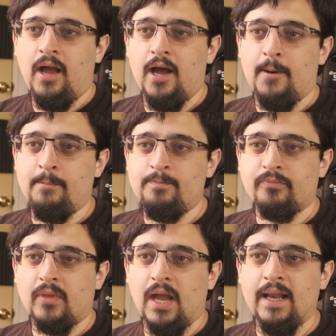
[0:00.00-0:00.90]
Um,
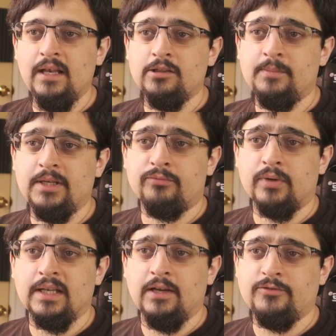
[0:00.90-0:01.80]
I had a little bit of
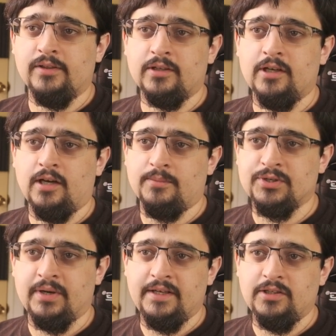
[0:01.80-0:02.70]
red left in the cup,
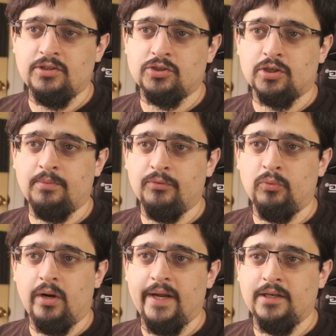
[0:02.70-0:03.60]
so I added a drop of
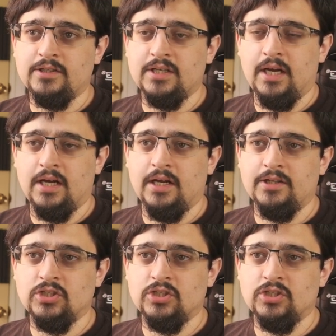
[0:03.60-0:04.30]
white uh,